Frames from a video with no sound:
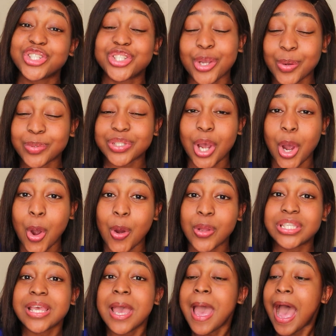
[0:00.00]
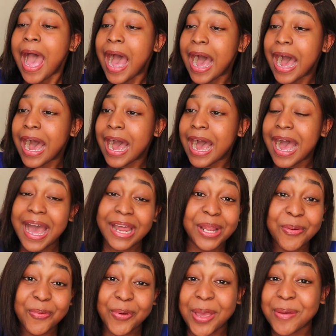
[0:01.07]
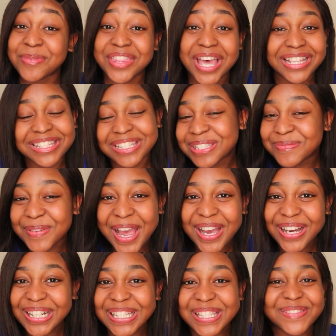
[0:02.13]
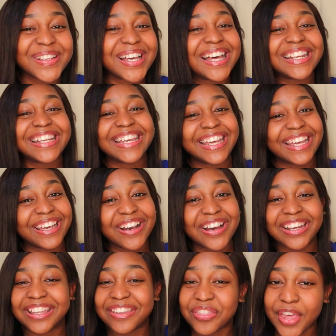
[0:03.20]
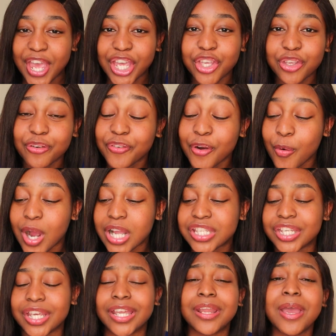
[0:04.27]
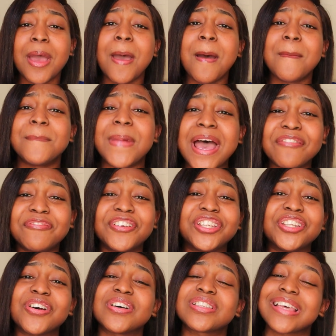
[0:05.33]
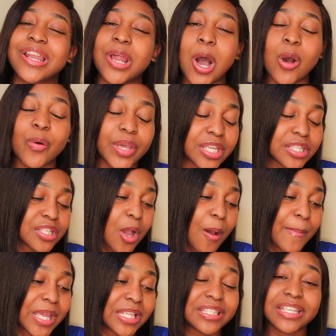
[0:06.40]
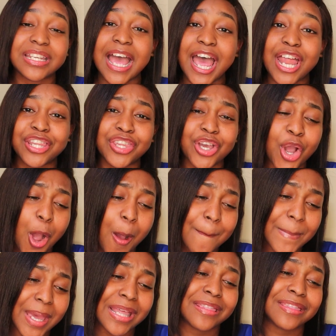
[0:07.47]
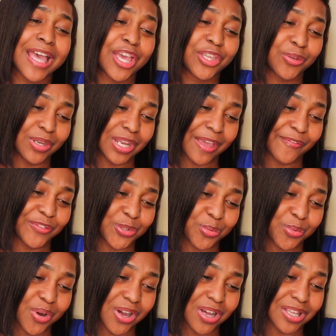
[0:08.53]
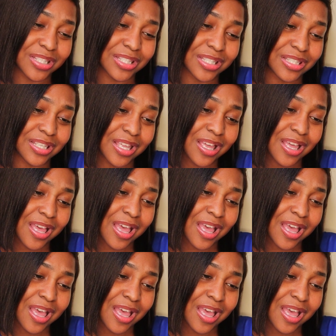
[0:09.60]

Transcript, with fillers: shout out uh, Adam Webb, that is my husband. Hey honey, thank you for watching my videos and always commenting. And the comment that you left was